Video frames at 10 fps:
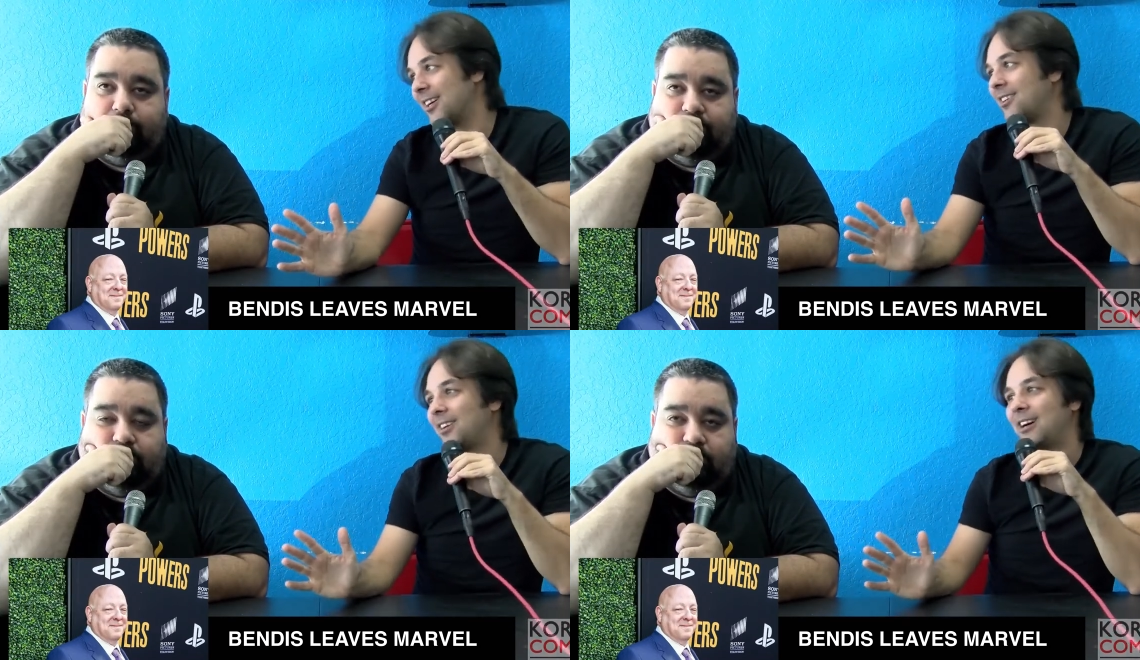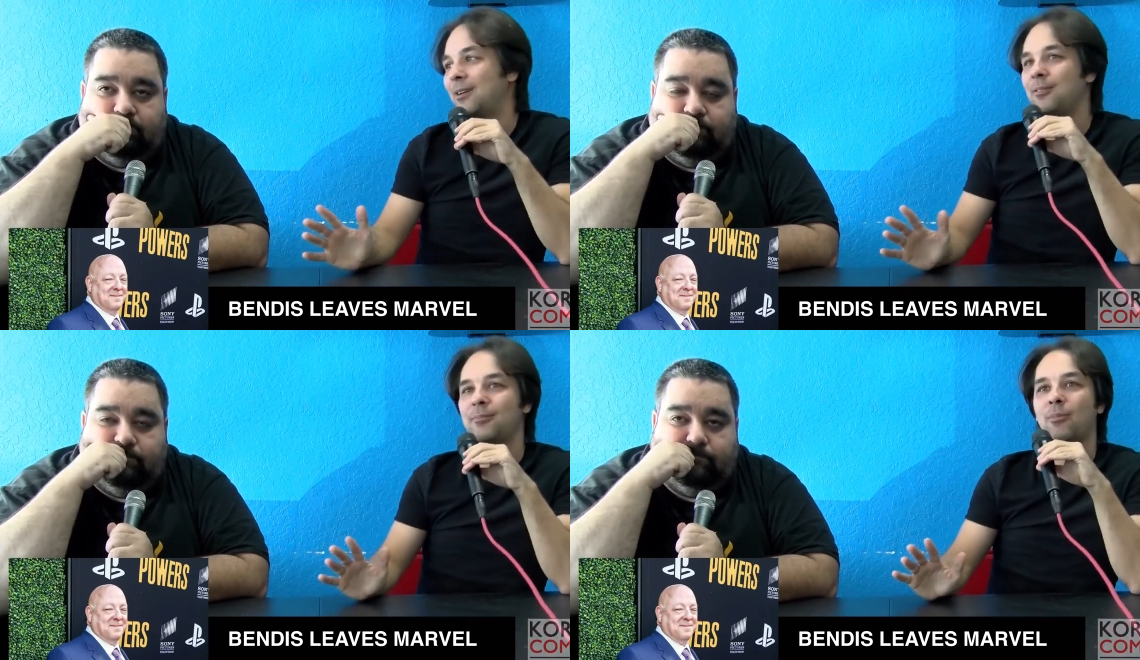Speaker 1: know,
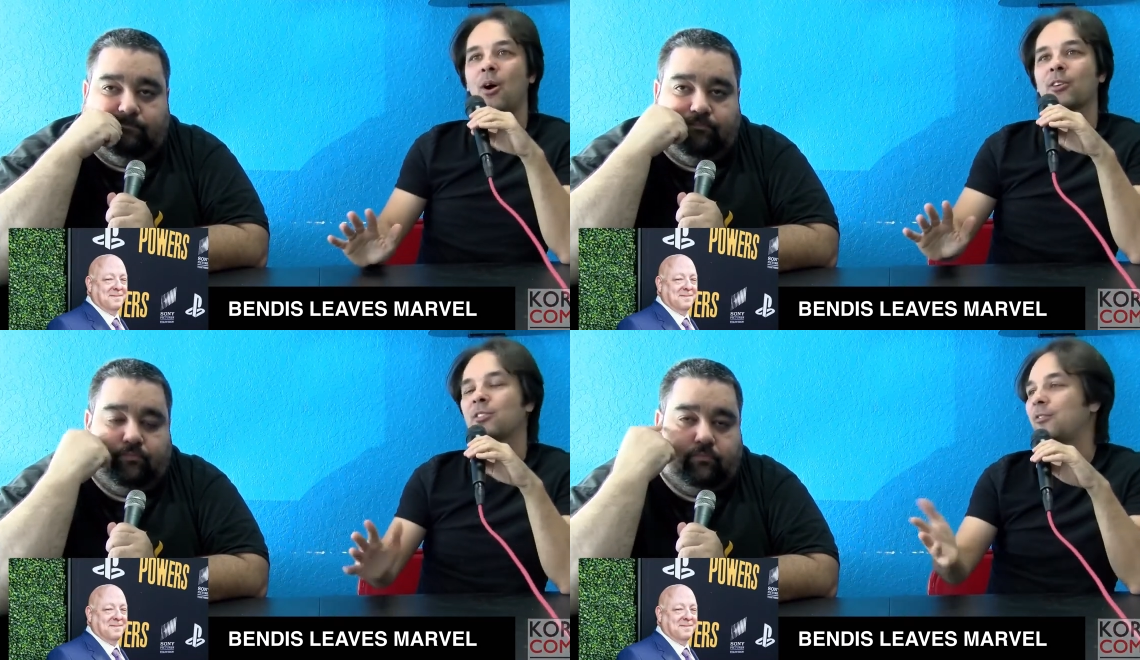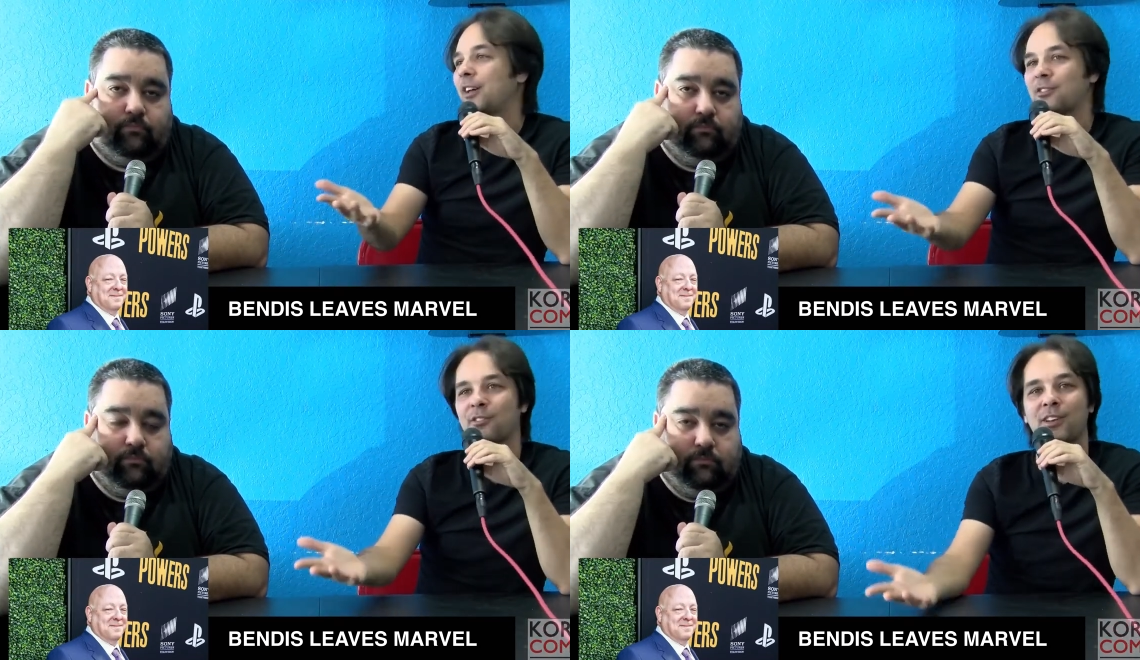uh, Marc
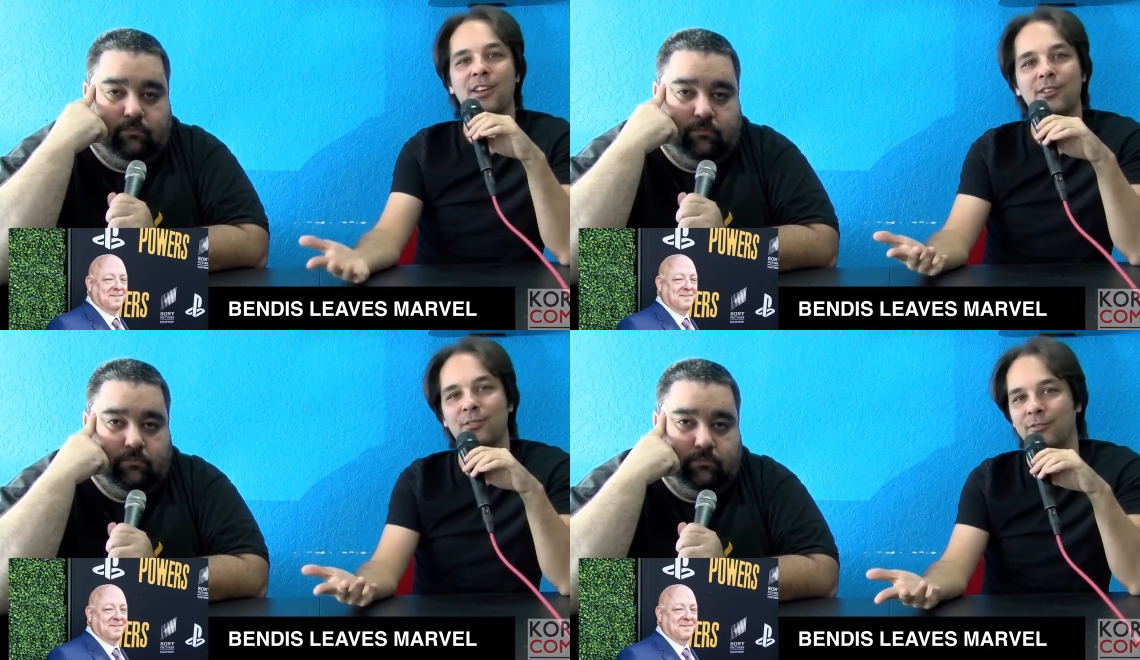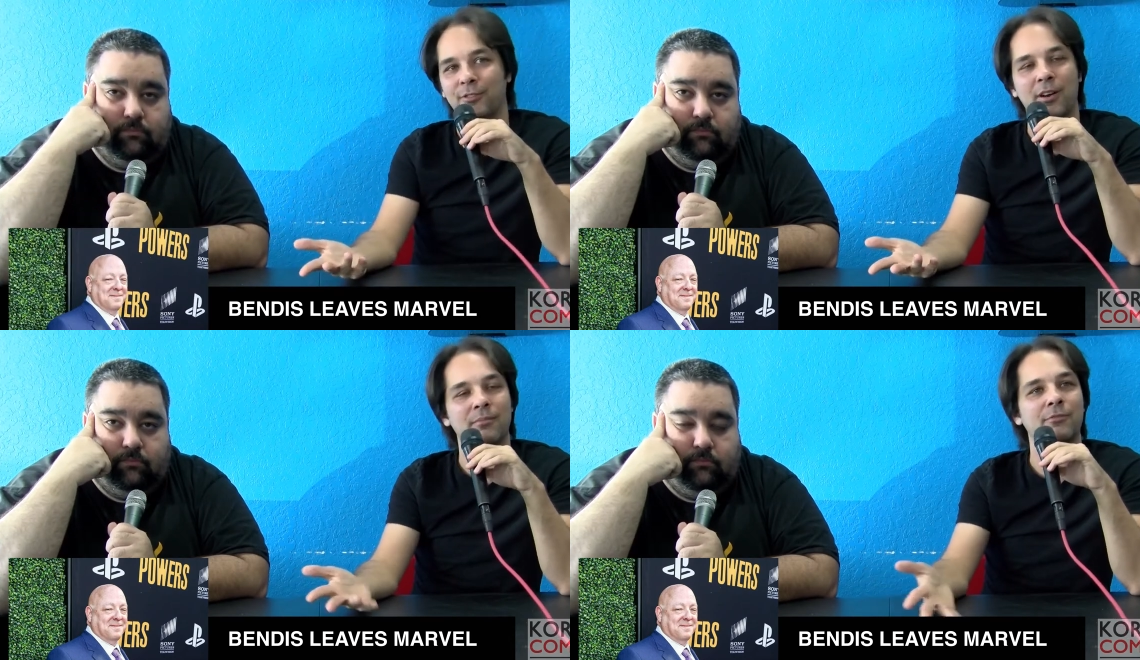Silvestri
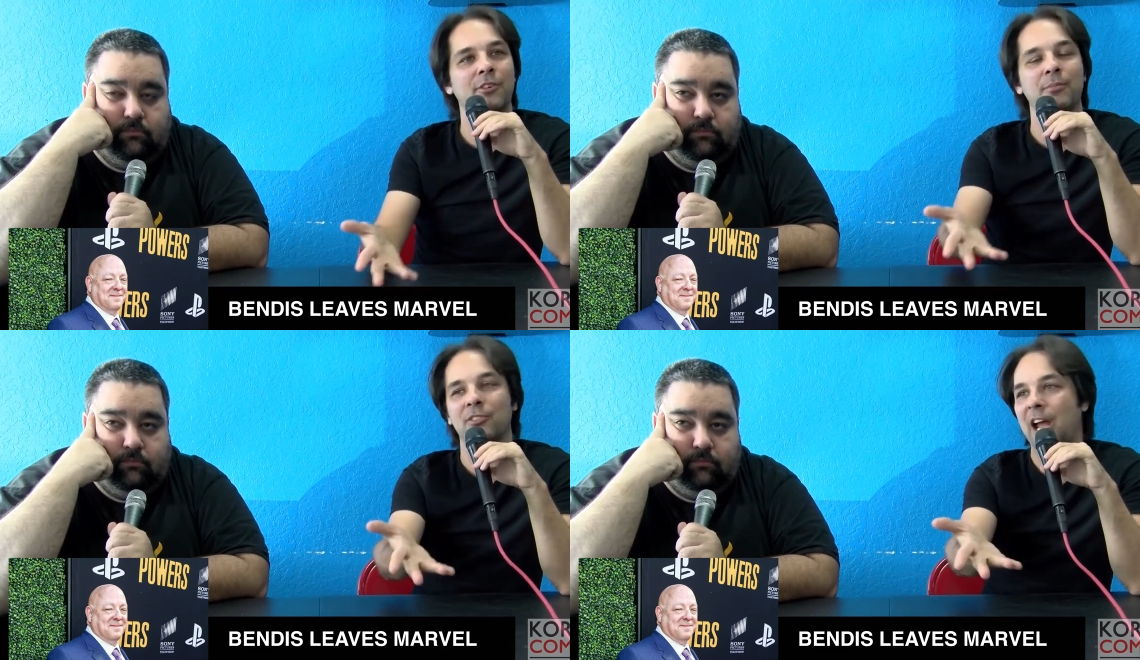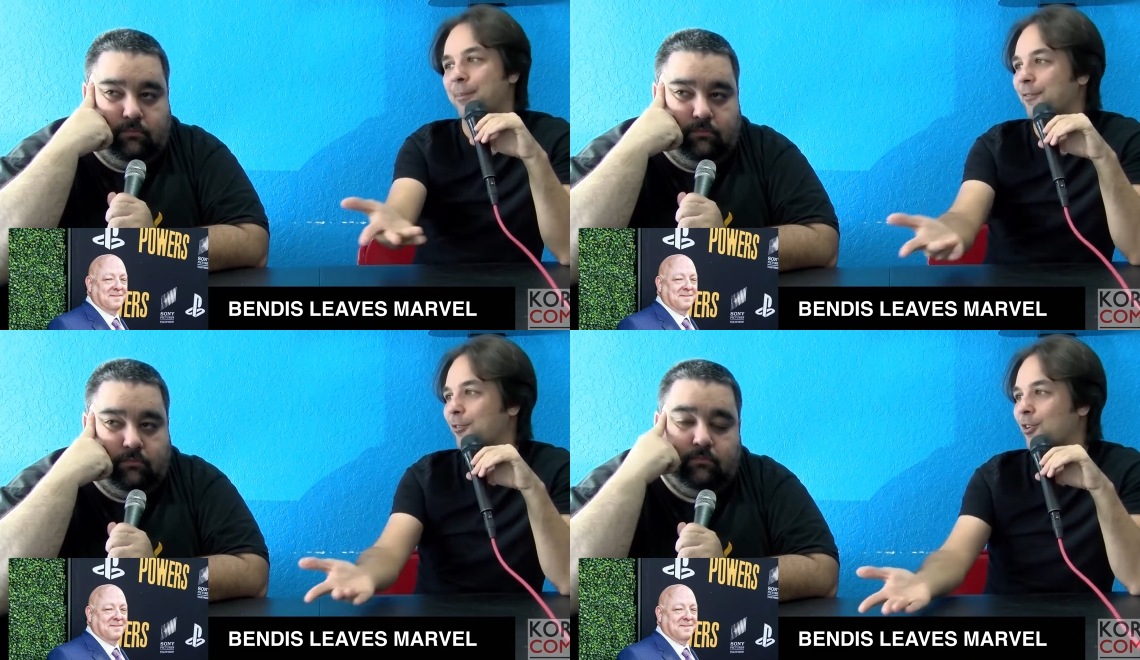from from
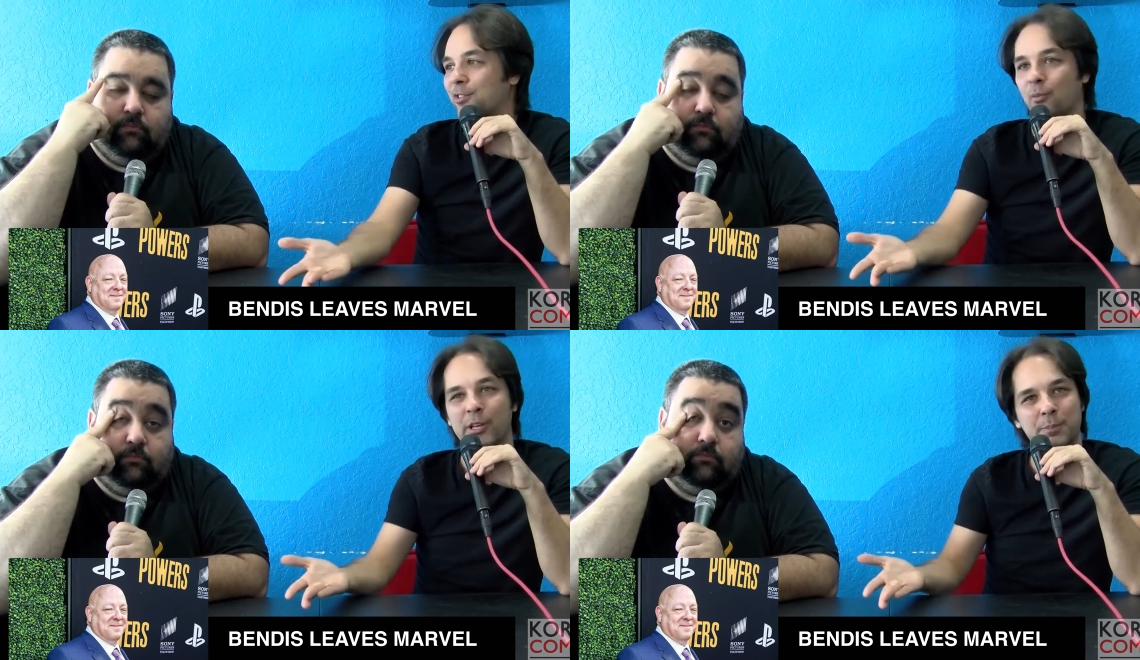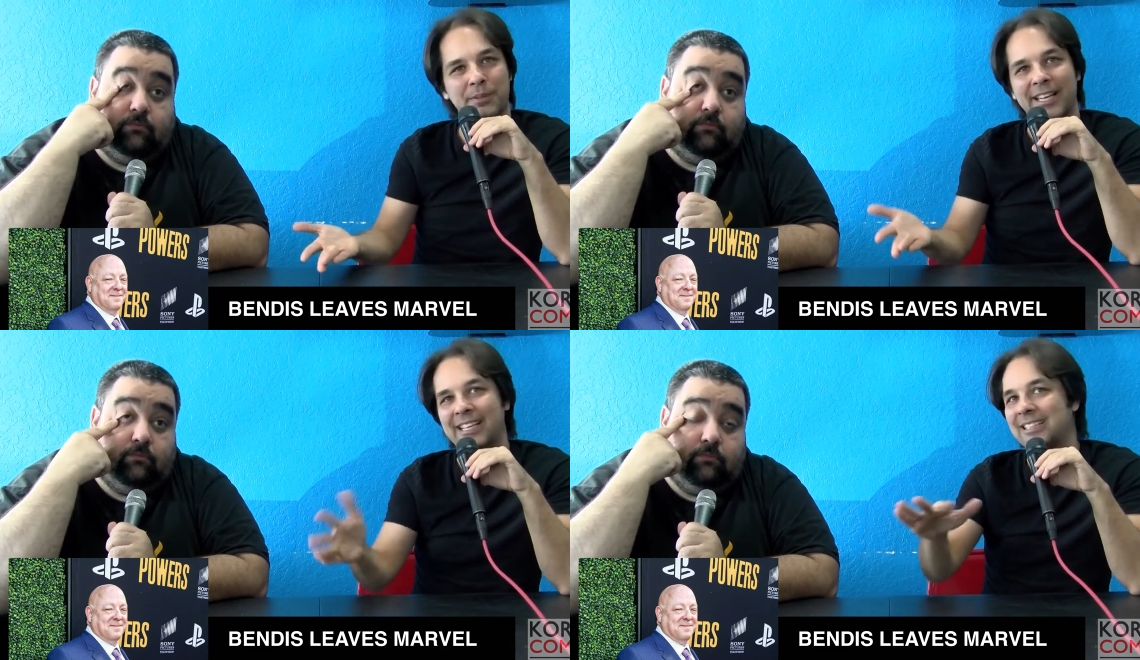Cyberforce and
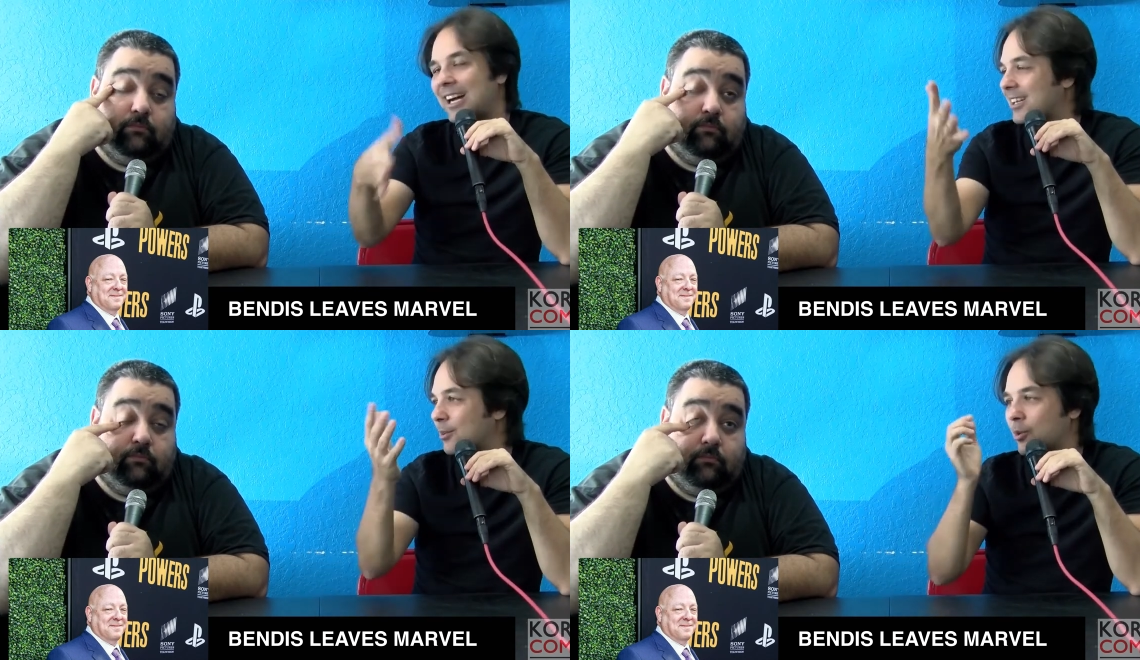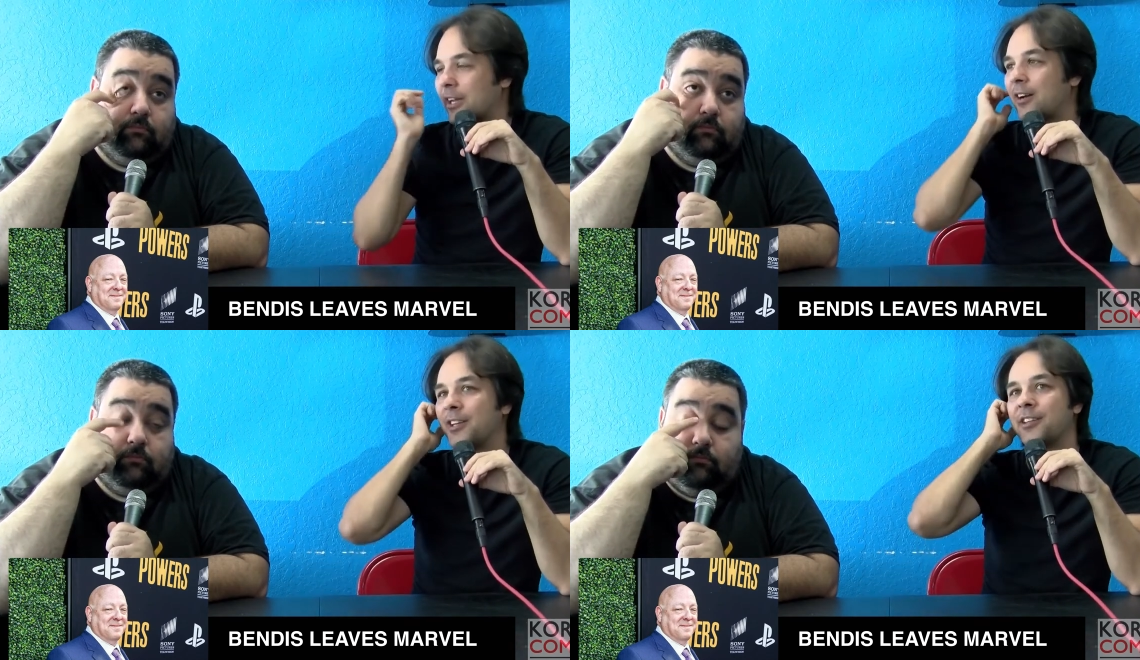Witchblade, not gonna
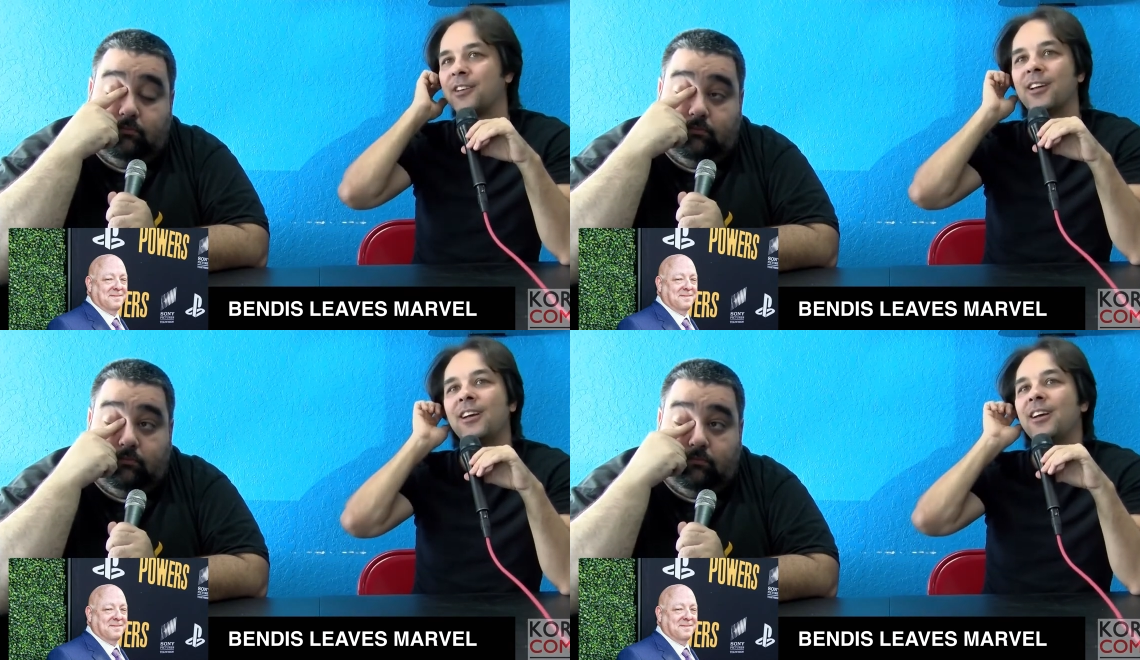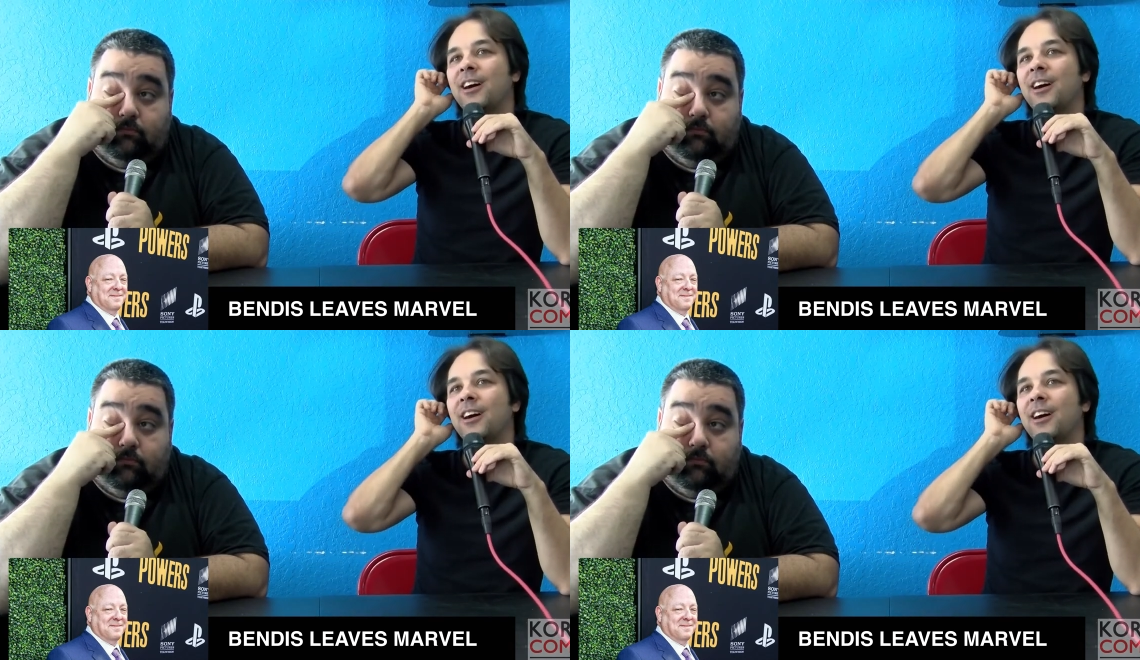work out either.